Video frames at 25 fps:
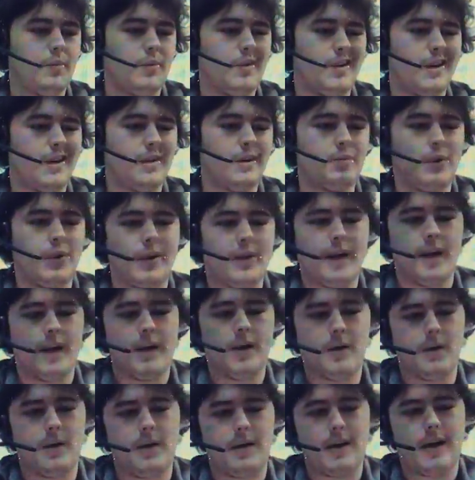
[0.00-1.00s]
And with
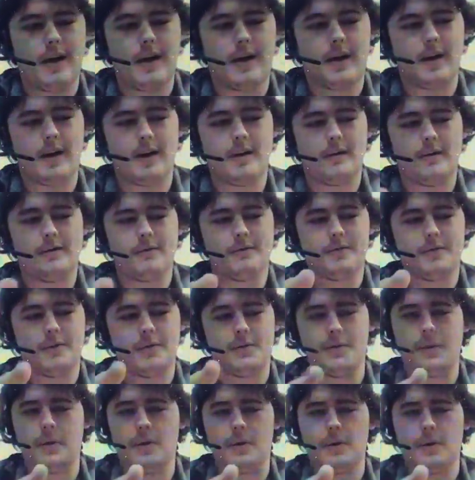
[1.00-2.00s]
how I have the
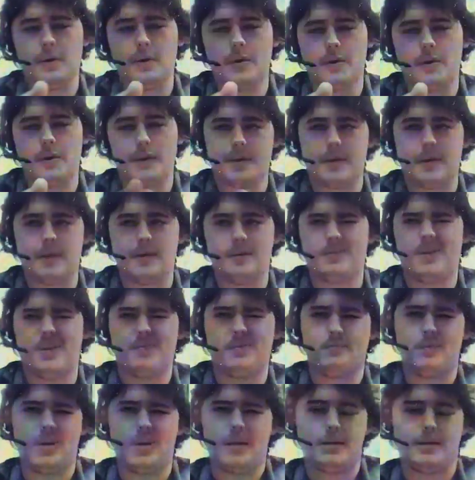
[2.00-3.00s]
duration set up, a
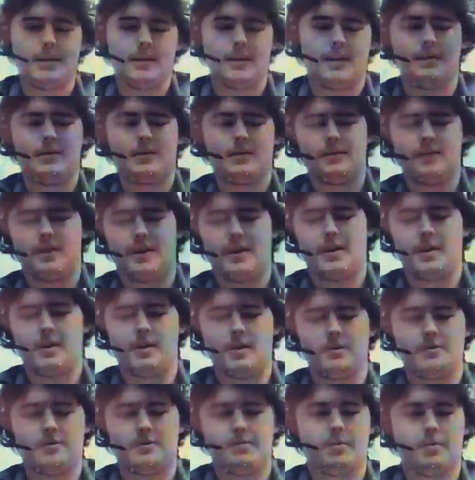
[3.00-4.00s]
decently
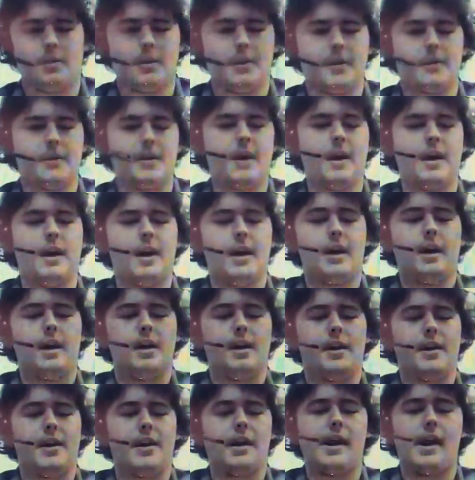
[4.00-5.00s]
narrow split,
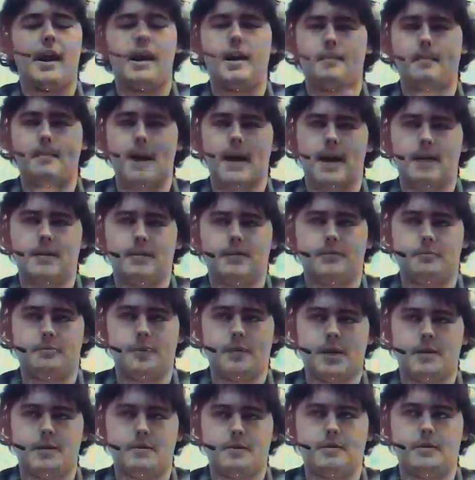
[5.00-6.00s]
not a massive
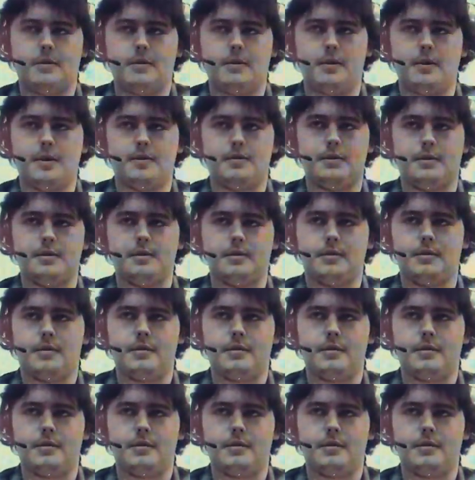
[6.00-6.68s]
amount of duration.